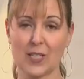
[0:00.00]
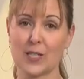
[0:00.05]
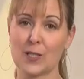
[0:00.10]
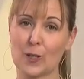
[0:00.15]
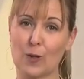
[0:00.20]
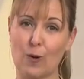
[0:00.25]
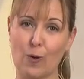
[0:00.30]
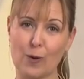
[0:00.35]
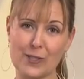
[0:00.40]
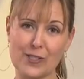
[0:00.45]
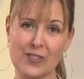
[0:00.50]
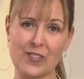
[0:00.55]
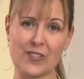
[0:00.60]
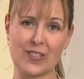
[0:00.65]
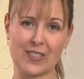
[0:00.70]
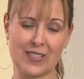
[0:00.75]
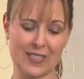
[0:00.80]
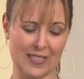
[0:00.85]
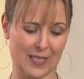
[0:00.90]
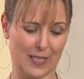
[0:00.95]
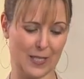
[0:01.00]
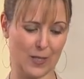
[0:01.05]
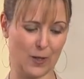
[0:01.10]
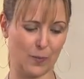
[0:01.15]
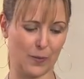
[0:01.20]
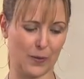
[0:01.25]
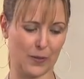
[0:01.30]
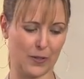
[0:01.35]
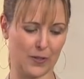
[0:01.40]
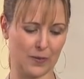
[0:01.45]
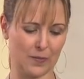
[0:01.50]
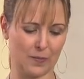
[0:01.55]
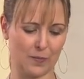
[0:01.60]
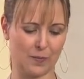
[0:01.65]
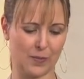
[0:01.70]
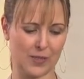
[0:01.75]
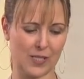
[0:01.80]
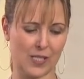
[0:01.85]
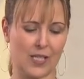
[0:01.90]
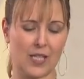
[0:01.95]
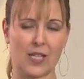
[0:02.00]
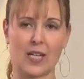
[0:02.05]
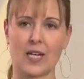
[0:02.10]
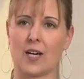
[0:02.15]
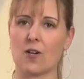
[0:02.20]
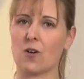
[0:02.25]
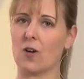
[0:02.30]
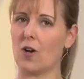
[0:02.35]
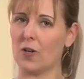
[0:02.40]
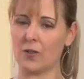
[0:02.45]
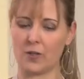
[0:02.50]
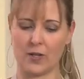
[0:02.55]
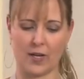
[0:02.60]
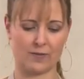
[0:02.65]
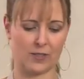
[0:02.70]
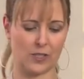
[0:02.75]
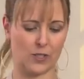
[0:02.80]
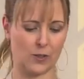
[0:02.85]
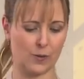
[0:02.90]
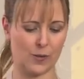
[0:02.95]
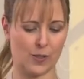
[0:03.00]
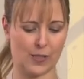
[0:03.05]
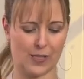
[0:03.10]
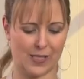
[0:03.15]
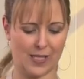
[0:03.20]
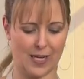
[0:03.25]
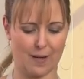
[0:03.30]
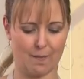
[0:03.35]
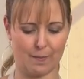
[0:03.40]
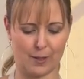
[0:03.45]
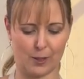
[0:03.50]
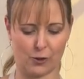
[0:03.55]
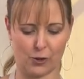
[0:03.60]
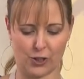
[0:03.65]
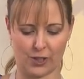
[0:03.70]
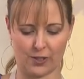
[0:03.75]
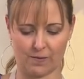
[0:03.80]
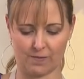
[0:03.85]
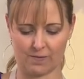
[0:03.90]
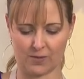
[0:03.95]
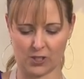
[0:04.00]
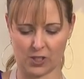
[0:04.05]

The cork's still in the opener, but to get it out, all you have to do is the same motion.